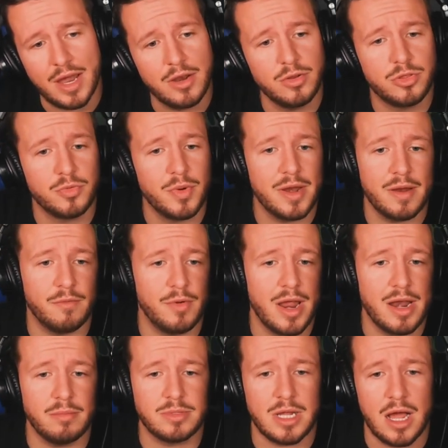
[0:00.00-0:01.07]
Gotta do three
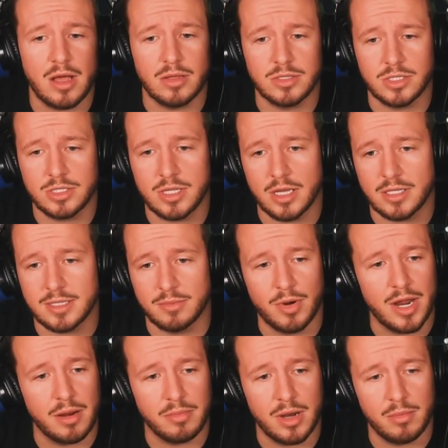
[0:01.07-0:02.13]
random tiles, just like some
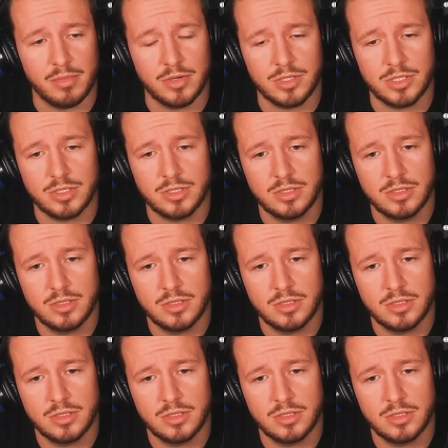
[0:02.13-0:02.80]
random numbers.